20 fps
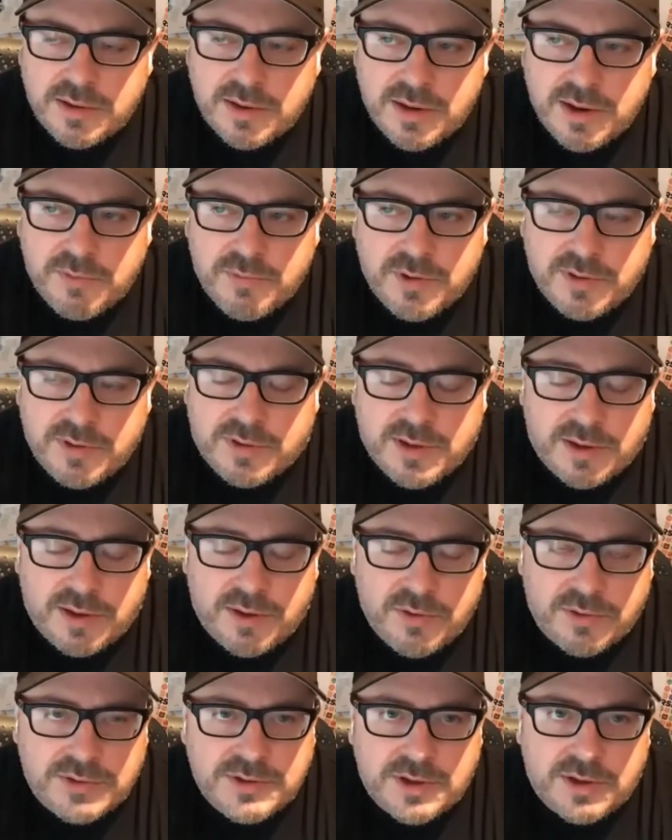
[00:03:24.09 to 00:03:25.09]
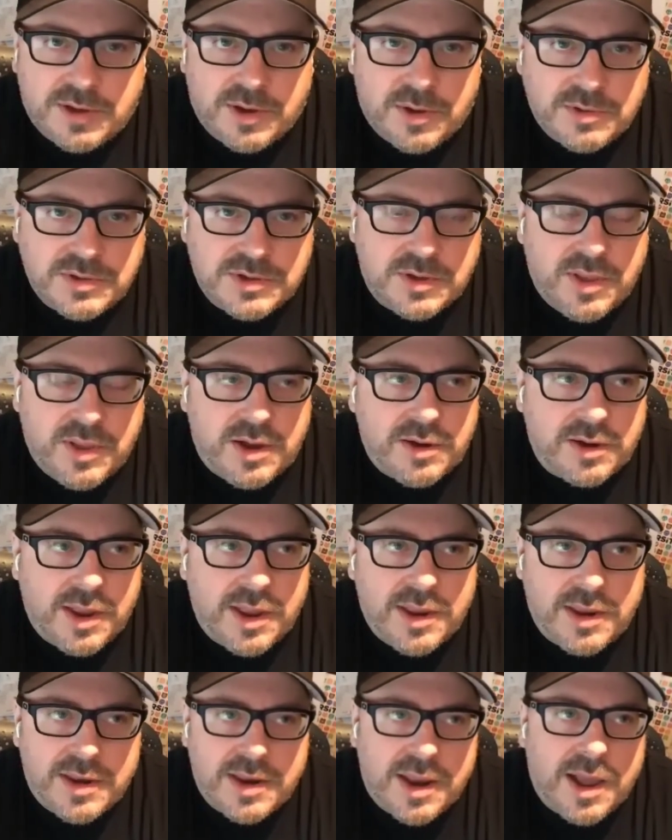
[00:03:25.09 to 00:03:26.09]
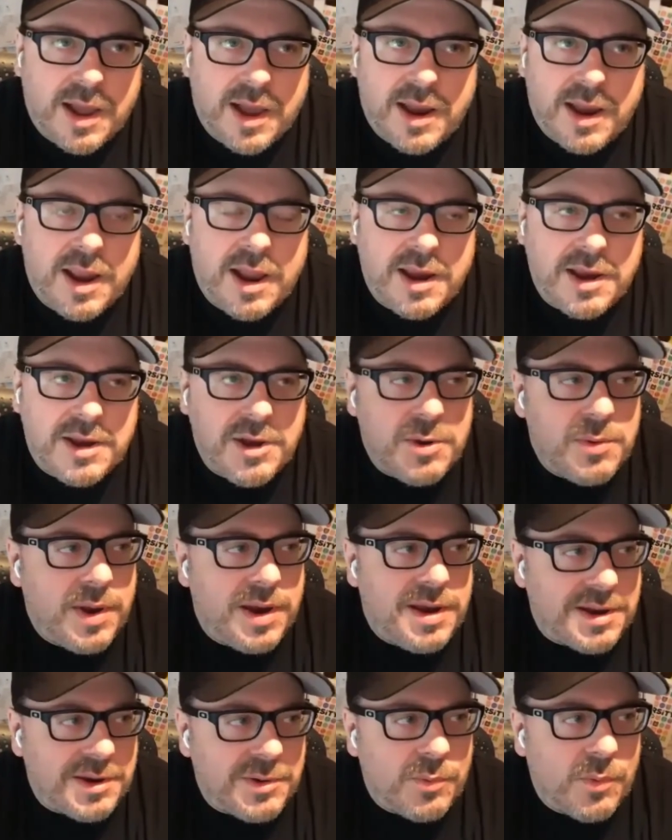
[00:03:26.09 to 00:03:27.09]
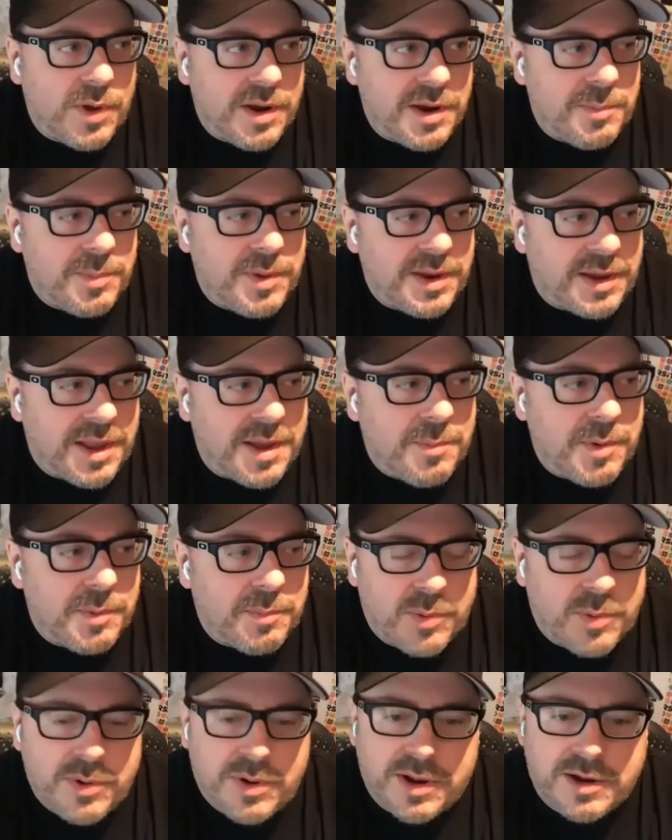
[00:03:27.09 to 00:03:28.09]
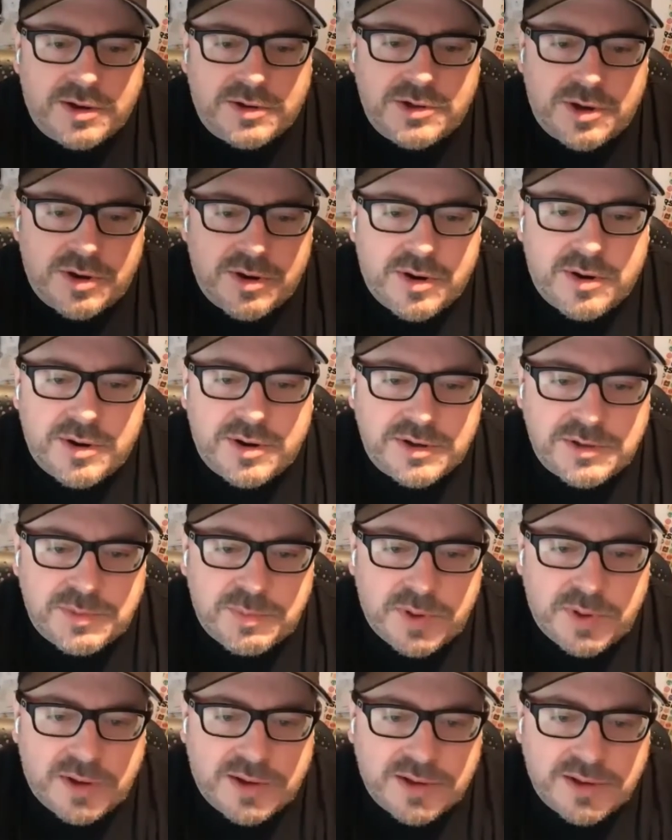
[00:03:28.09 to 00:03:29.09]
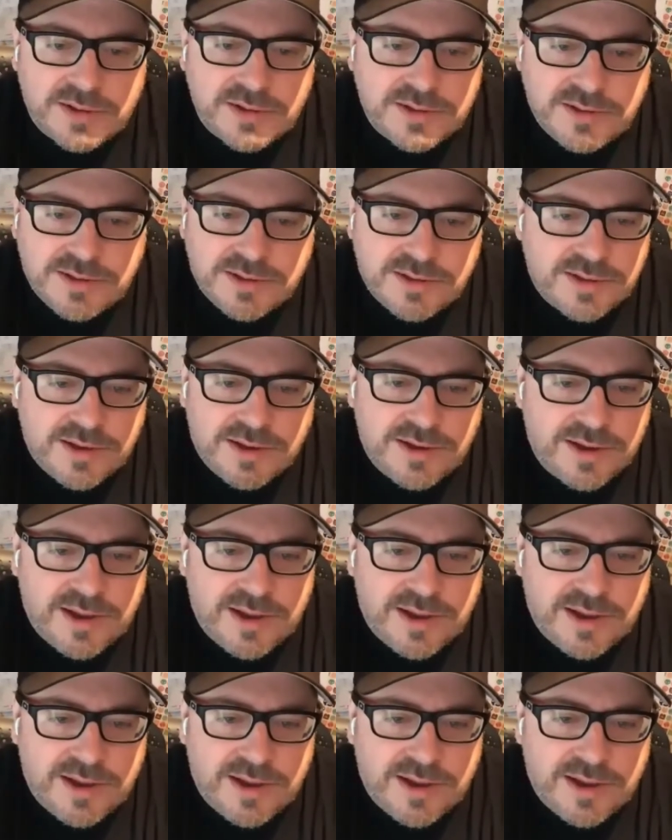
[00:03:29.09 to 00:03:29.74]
everything else that goes along. And I knew I didn't want to become a production artist because